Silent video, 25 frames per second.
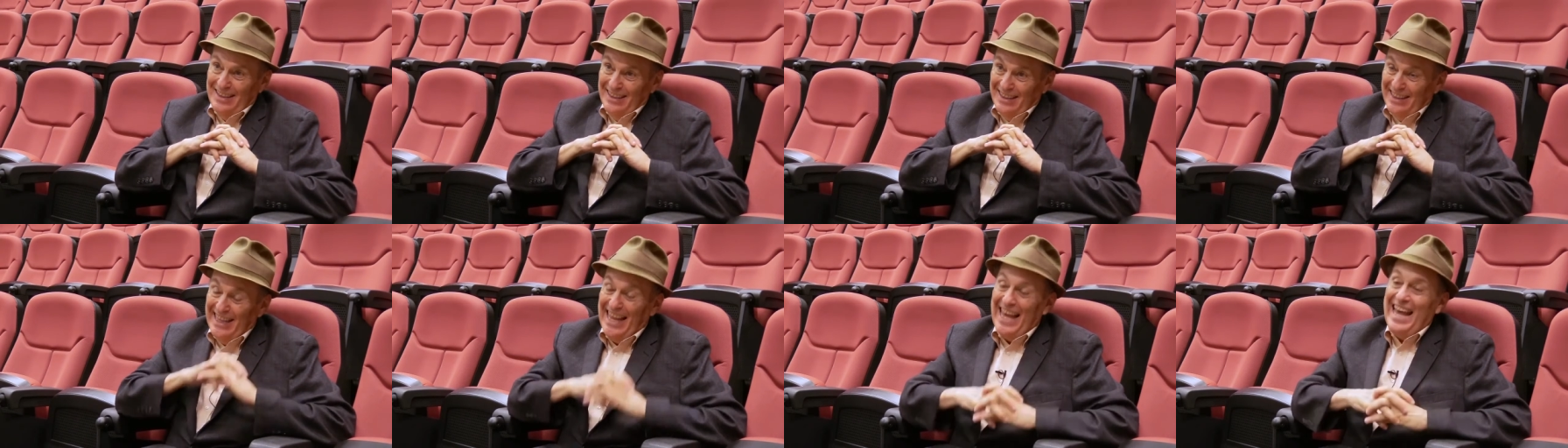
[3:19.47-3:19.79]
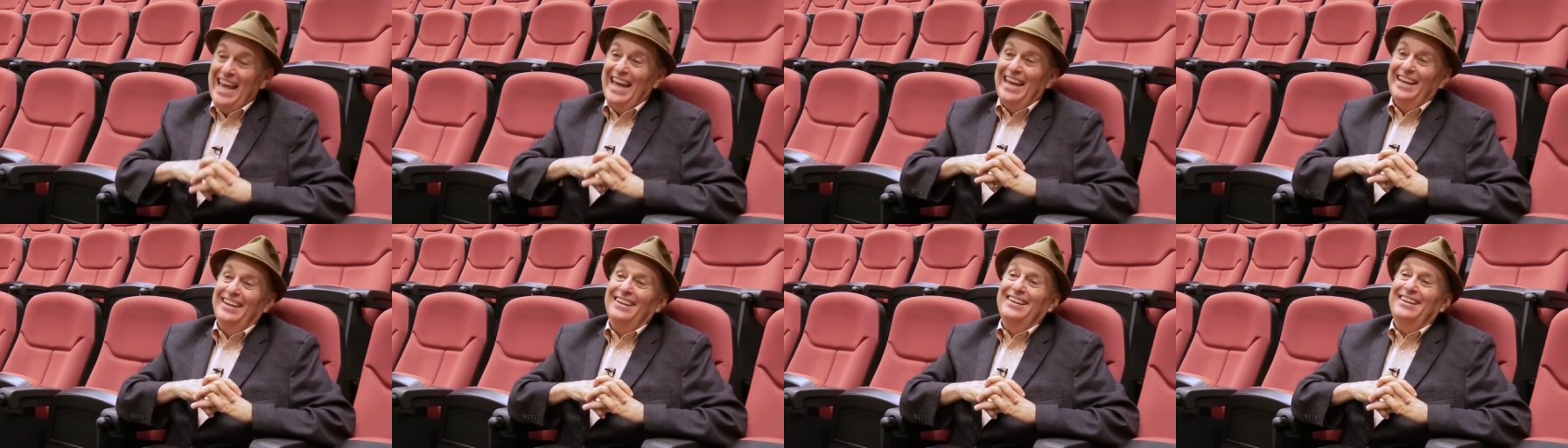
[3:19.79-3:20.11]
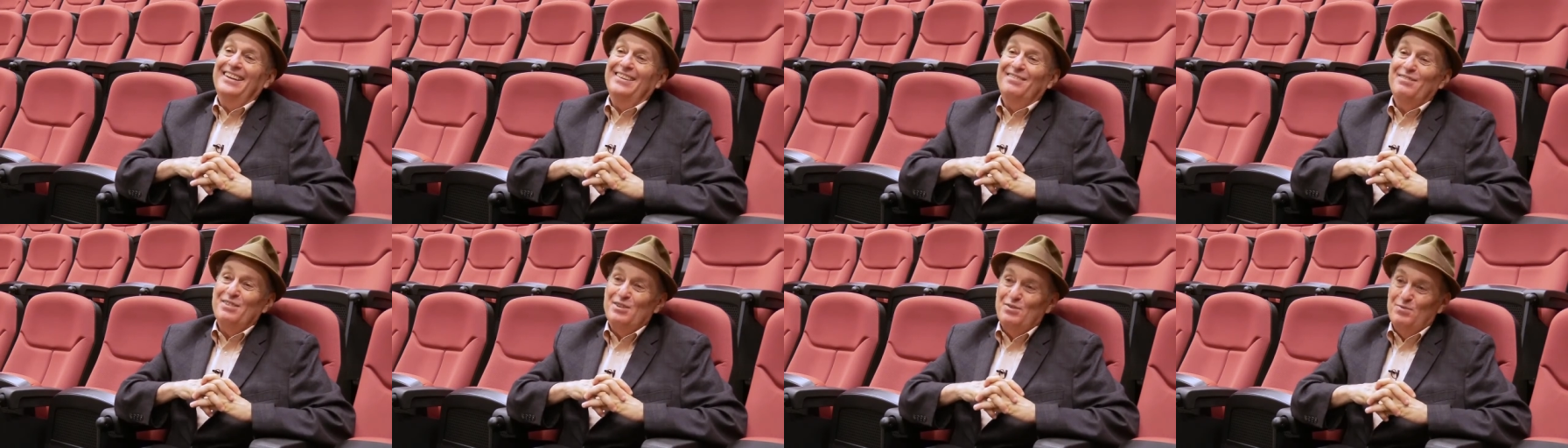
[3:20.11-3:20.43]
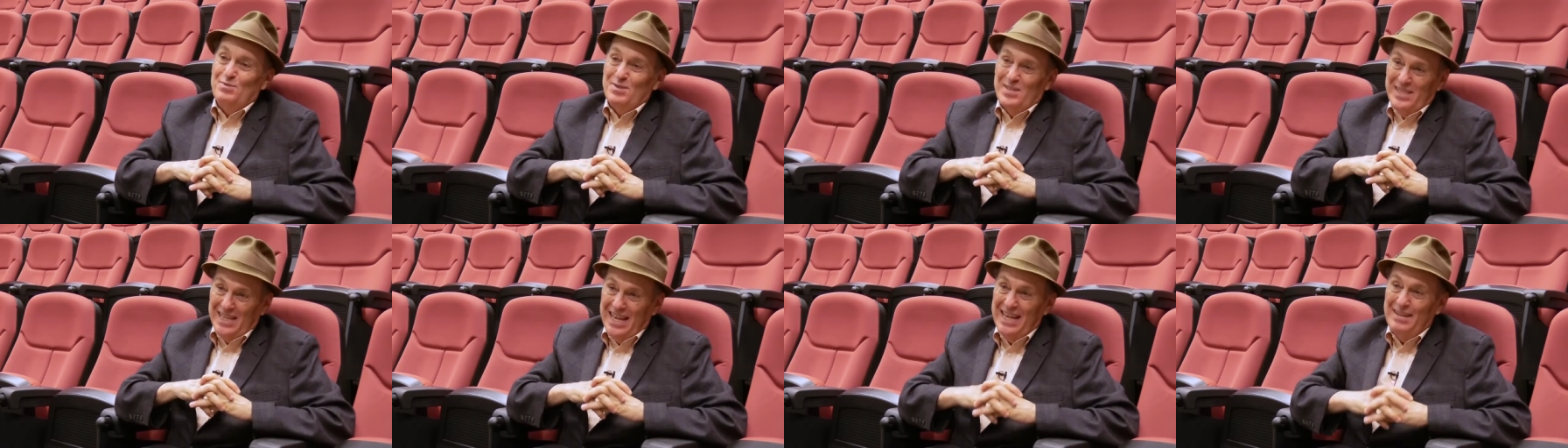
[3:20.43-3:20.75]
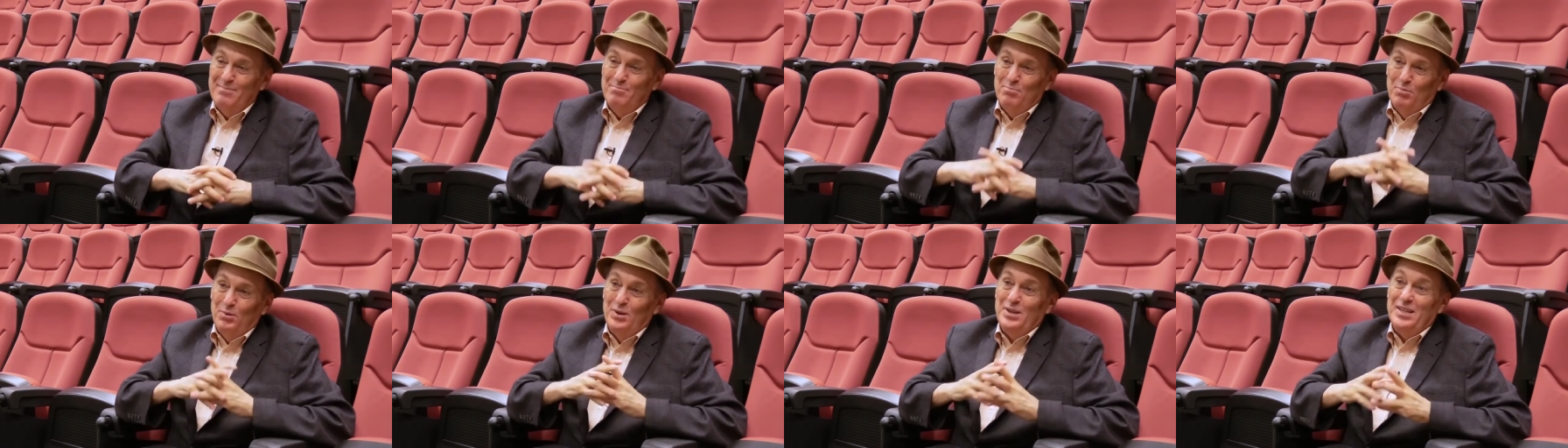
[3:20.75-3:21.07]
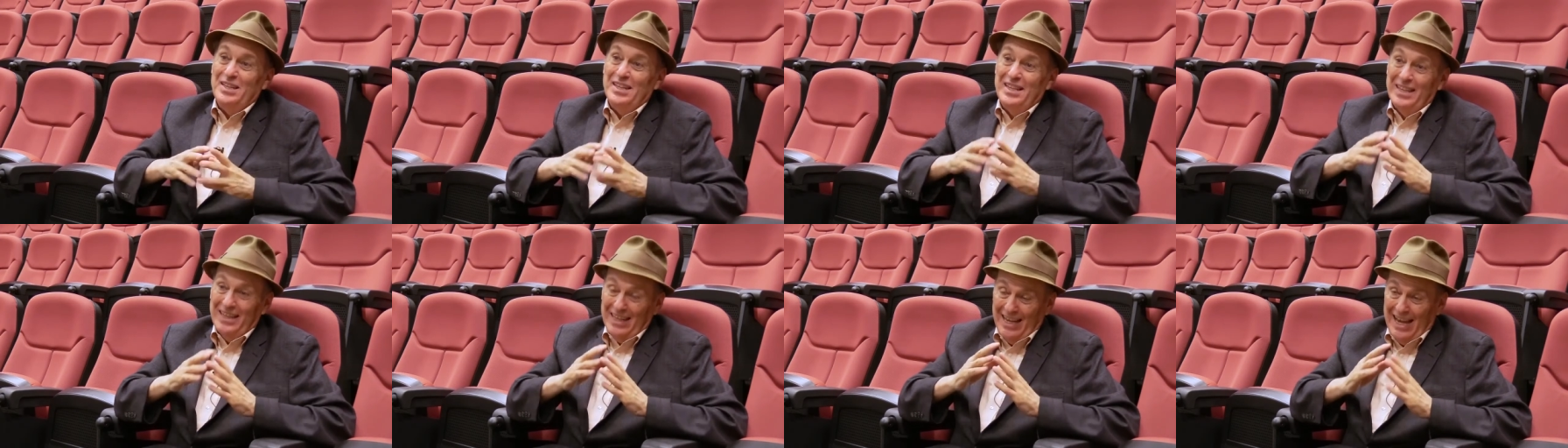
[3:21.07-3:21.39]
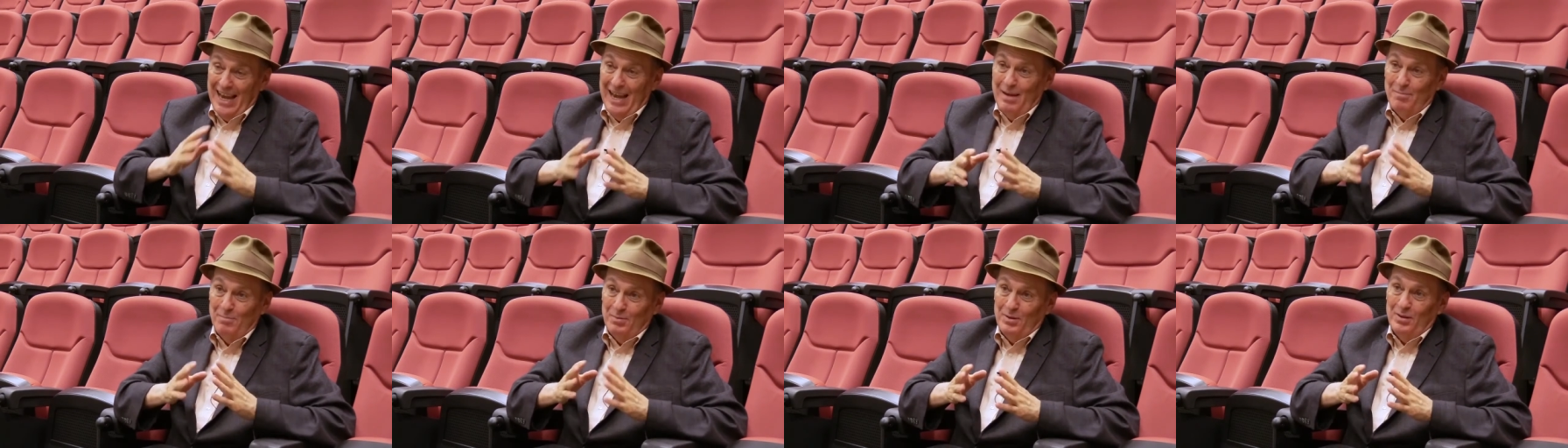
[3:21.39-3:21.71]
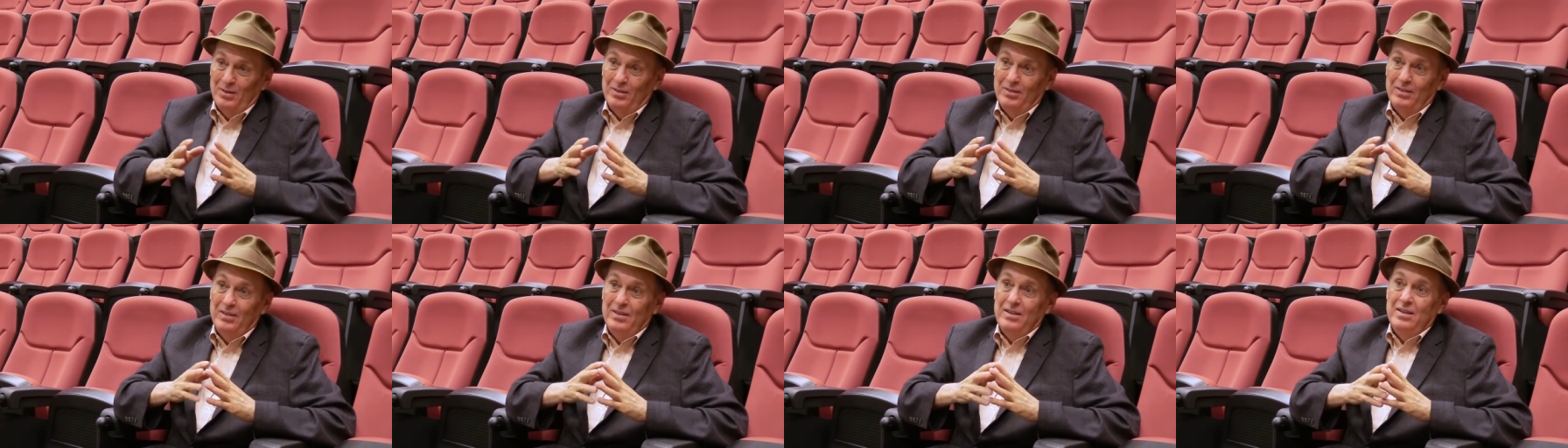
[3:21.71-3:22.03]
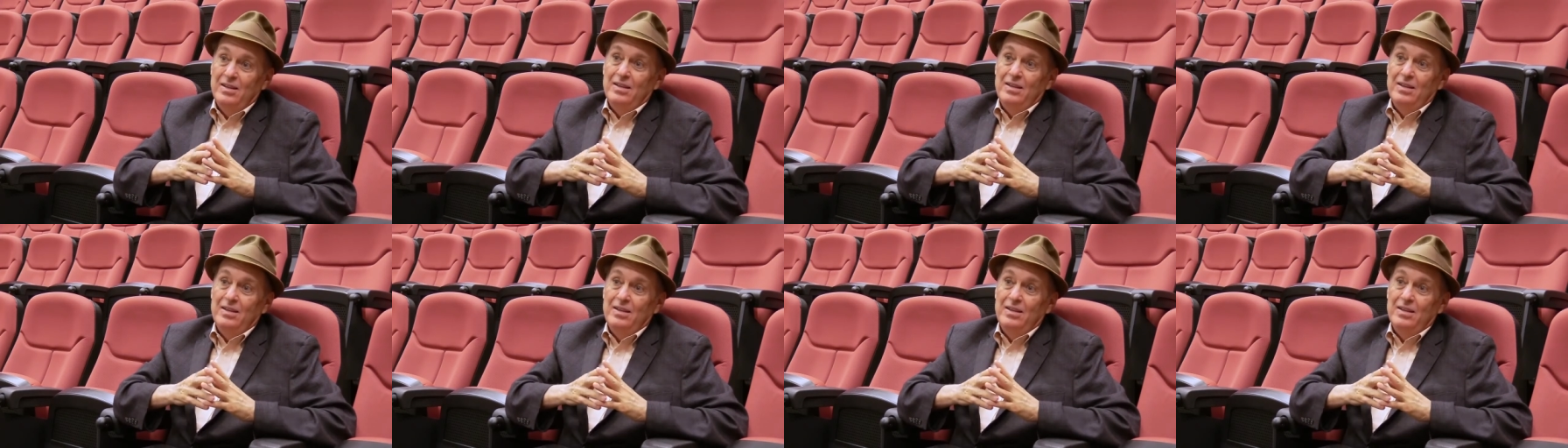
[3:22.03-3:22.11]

land, which was then point the capital.